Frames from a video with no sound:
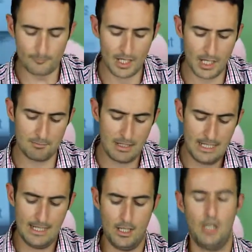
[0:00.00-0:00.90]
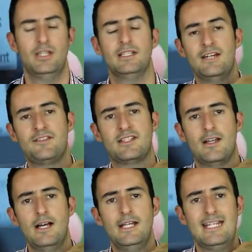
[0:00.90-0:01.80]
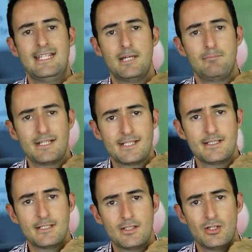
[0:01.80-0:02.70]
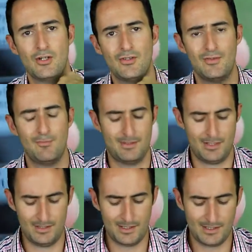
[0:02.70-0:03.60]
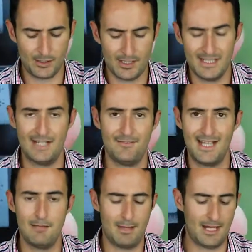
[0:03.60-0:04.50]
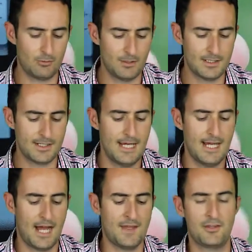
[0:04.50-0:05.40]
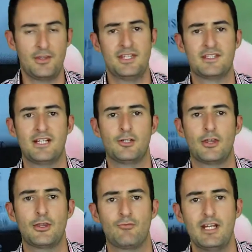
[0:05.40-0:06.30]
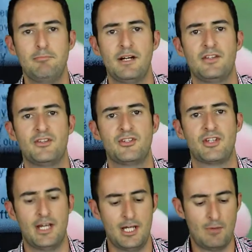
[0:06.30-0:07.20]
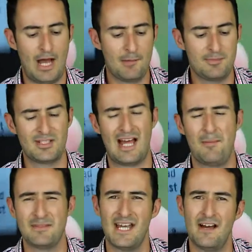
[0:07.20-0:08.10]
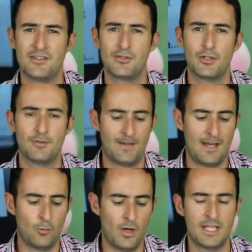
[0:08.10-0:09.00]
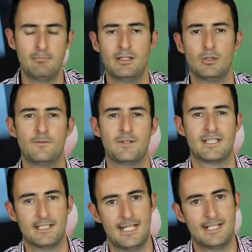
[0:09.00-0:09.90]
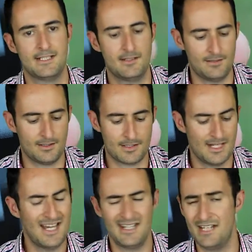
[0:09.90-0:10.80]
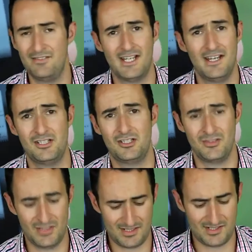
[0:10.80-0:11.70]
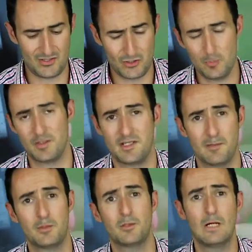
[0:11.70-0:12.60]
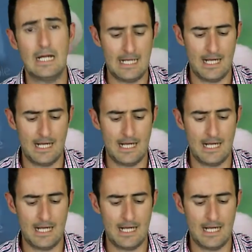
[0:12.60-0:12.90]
On the left side is a button to turn the thing on and navigate backwards, and then on this side you've got 3 buttons, up, down sort of, and one in the middle for selecting things. Navigation on this is super simple.